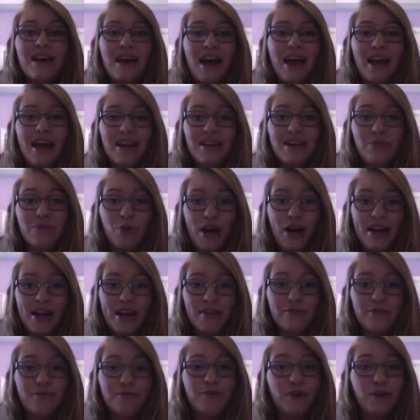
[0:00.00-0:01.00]
and white
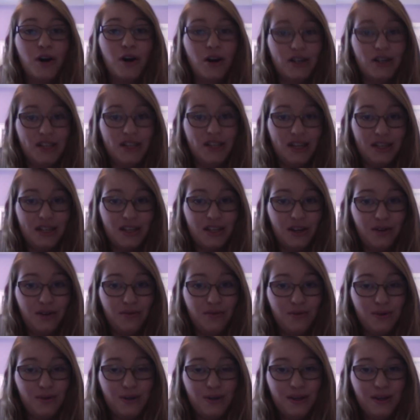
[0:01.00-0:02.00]
for Arctic
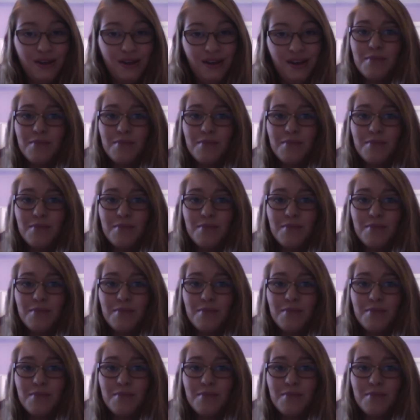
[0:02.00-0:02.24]
zones.